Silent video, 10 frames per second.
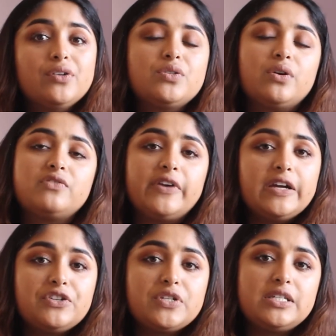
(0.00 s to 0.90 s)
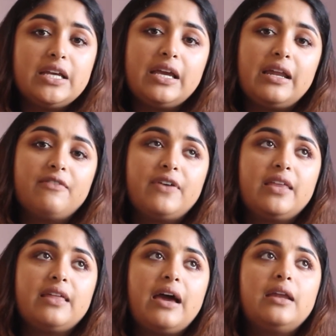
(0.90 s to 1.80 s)
Her story is very interesting, and I
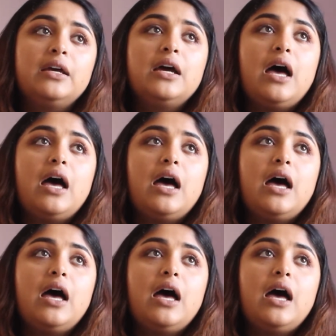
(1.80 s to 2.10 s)
find that